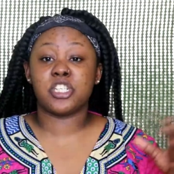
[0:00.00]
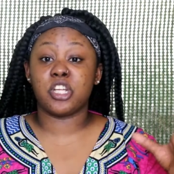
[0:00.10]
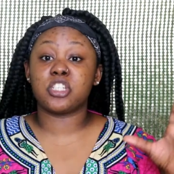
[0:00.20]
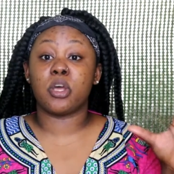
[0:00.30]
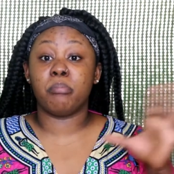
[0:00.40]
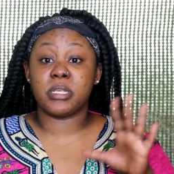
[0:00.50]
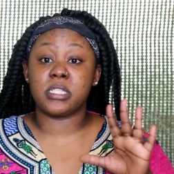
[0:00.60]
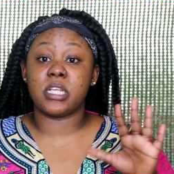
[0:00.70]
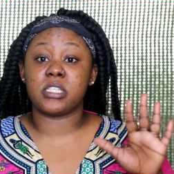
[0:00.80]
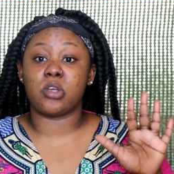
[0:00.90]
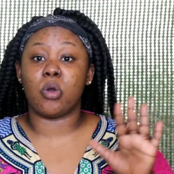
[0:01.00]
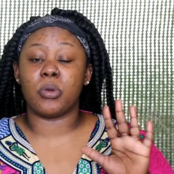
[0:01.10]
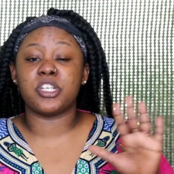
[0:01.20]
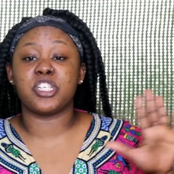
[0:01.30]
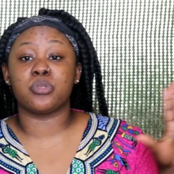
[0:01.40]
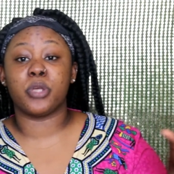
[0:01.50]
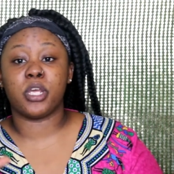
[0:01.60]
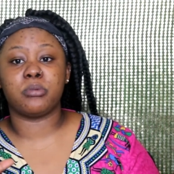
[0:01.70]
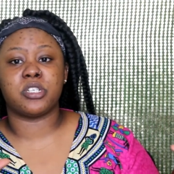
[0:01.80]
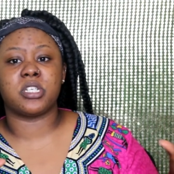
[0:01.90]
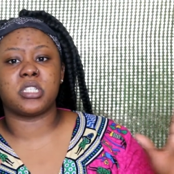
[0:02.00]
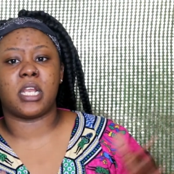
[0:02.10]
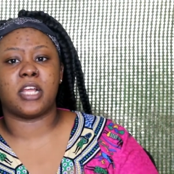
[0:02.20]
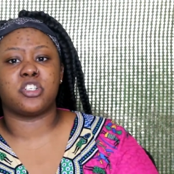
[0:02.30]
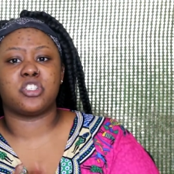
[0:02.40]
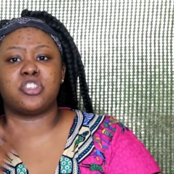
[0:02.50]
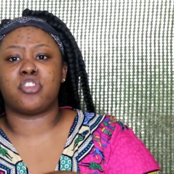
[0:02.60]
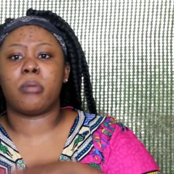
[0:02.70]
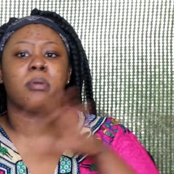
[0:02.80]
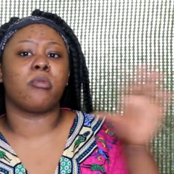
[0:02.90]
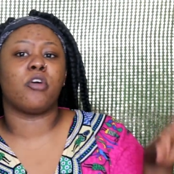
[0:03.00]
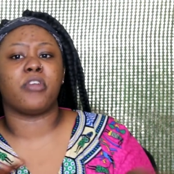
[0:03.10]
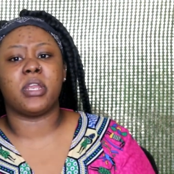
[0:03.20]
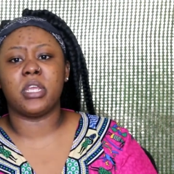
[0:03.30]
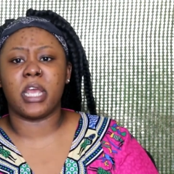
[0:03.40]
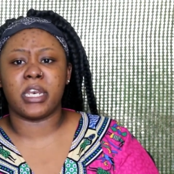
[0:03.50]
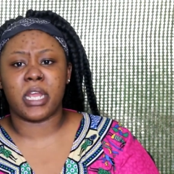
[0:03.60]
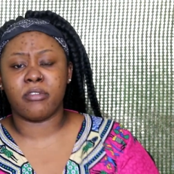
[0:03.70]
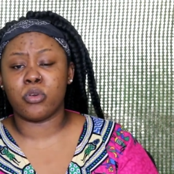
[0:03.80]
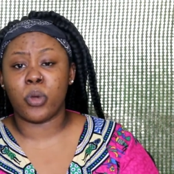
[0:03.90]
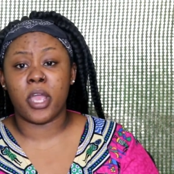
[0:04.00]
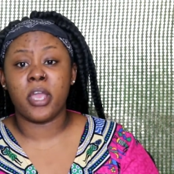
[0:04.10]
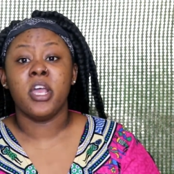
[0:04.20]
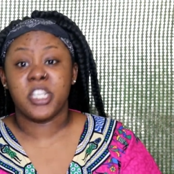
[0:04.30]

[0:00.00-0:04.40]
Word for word: she does her business or when she's with him, she doesn't like just drop him off any and everywhere.